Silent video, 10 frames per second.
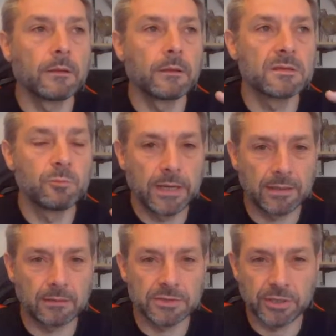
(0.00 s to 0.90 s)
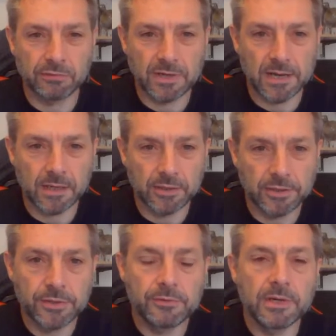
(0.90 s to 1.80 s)
as well to create a
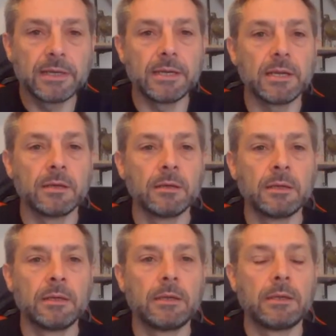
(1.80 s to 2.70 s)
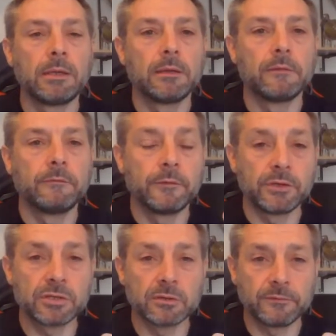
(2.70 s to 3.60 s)
unique
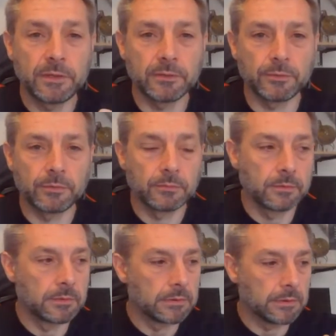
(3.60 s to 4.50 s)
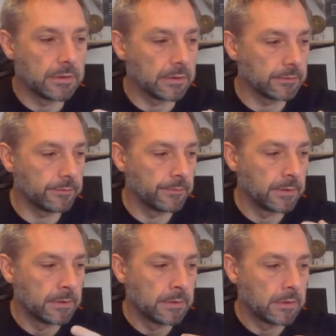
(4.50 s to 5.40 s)
version of you. In
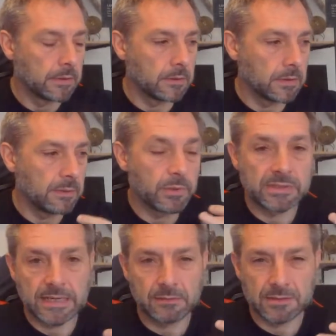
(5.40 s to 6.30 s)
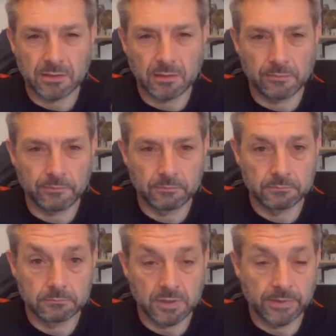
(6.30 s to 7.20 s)
my downtime,
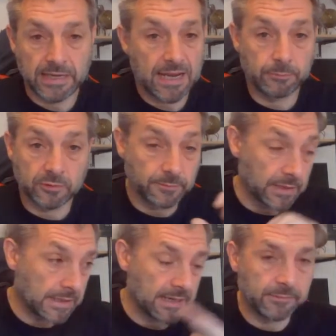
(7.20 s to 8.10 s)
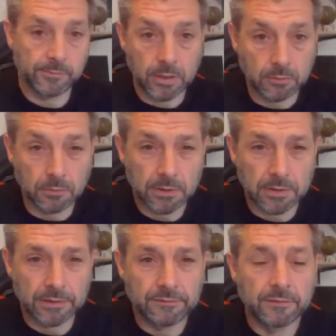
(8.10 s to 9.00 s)
I'm a gamer. I've been a gamer my whole
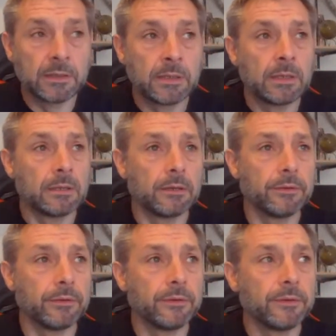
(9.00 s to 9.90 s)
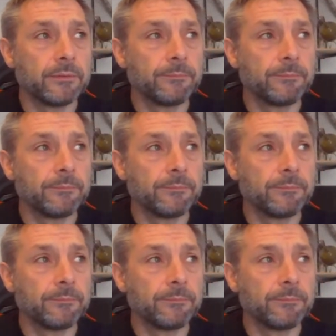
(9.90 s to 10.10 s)
life, and